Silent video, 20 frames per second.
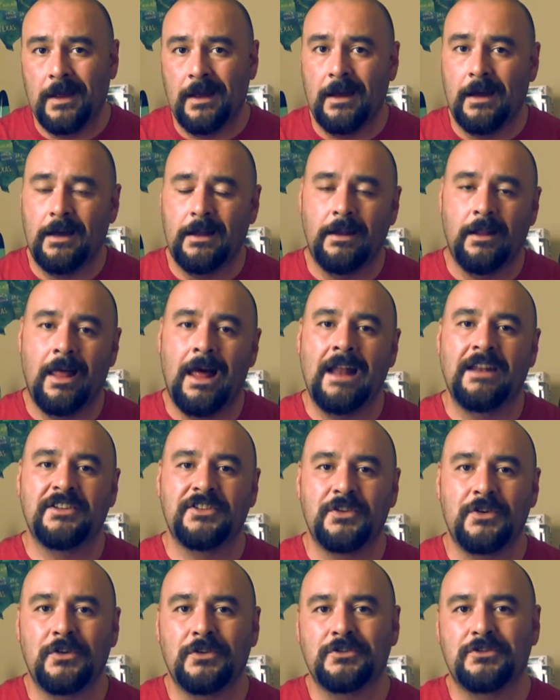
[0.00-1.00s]
Uh, and a lot of
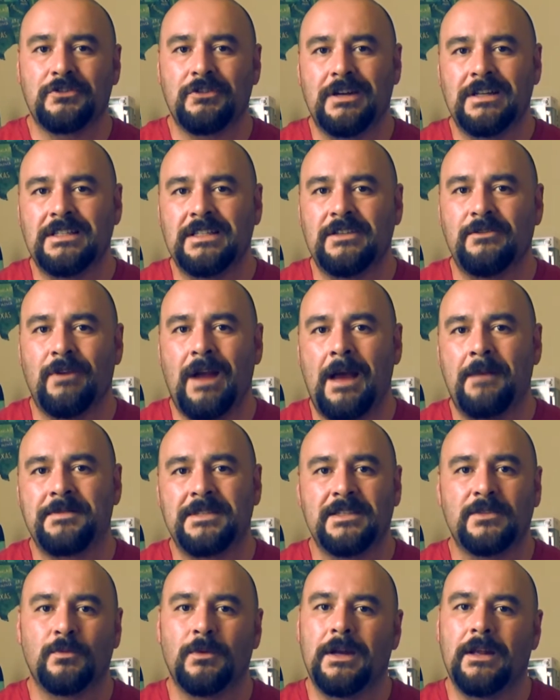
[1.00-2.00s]
songs, crazy
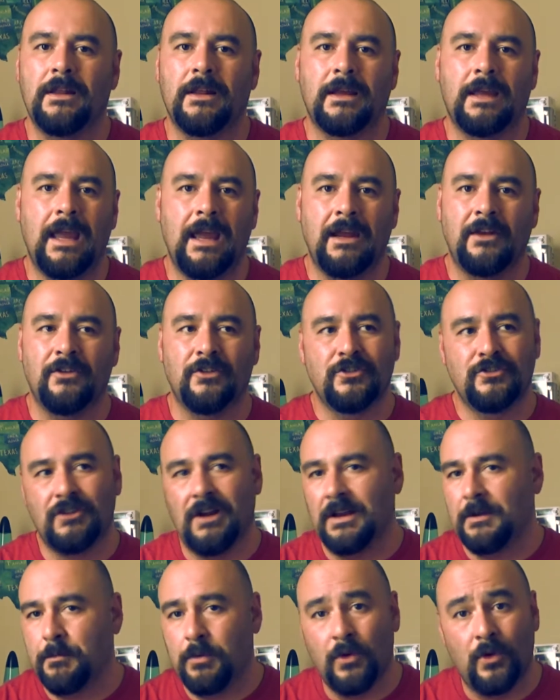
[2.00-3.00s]
raps this way, like haters
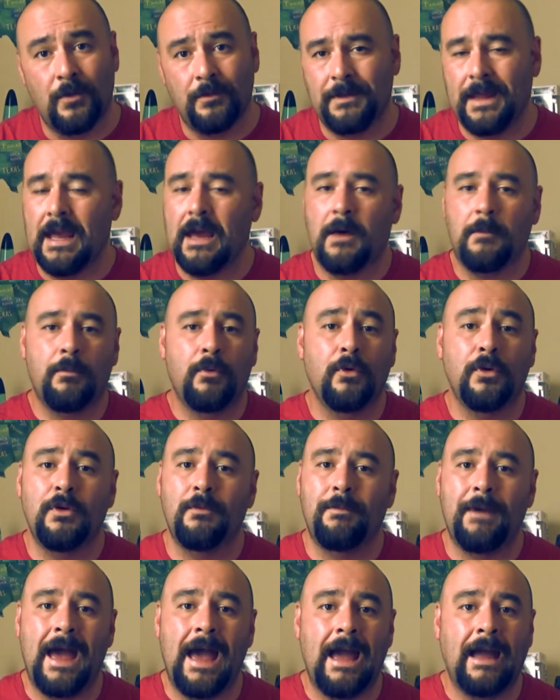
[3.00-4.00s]
trying to pull them down, pull
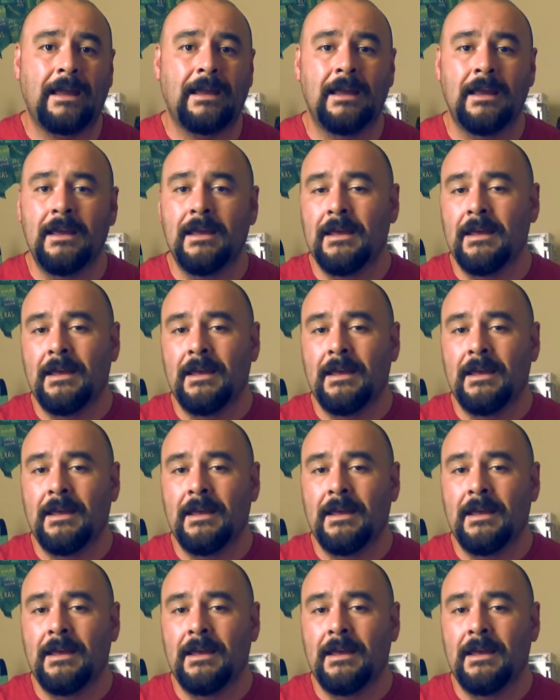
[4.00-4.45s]
you back